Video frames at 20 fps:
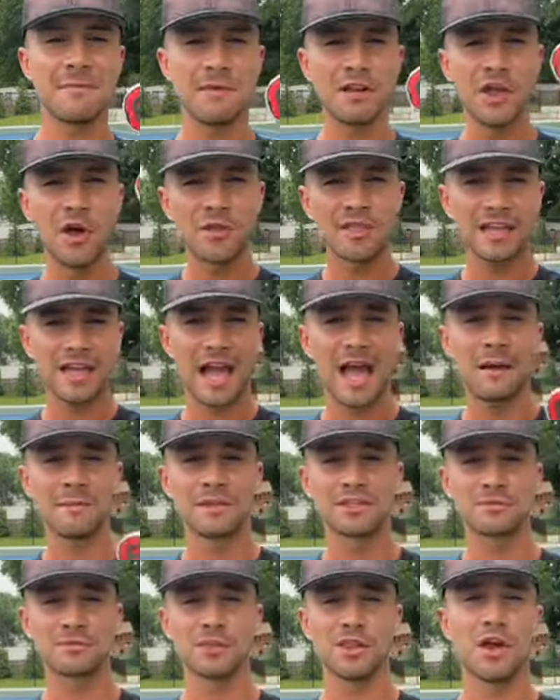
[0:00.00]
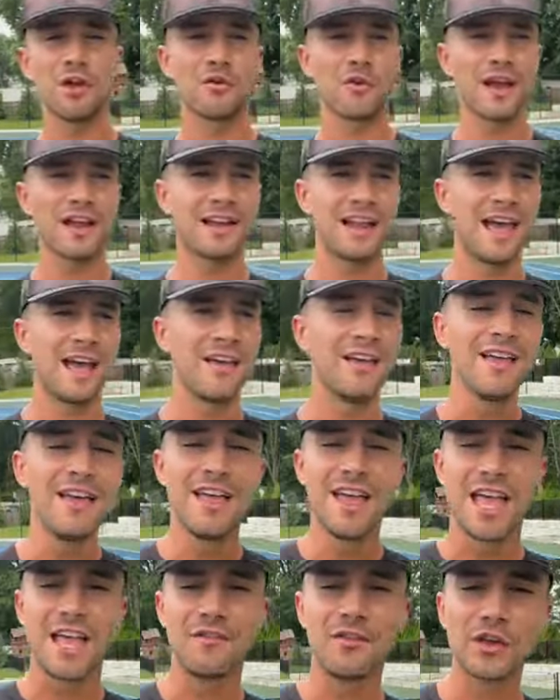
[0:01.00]
Let me know in the comments below right now
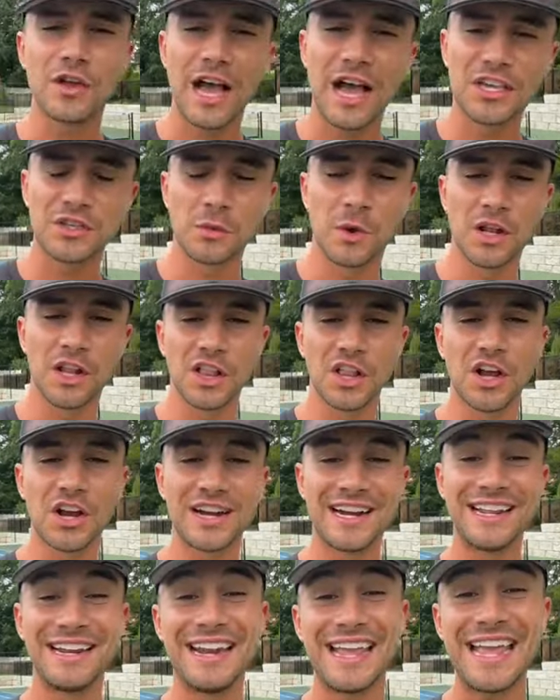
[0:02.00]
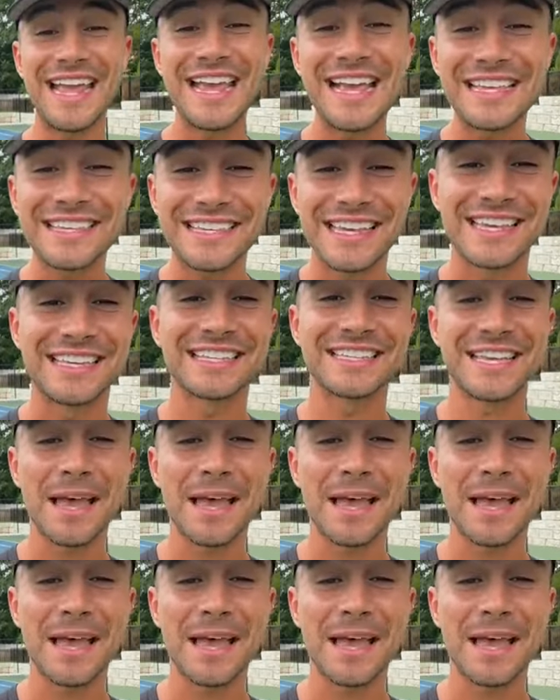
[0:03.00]
if you guys want to learn an easy,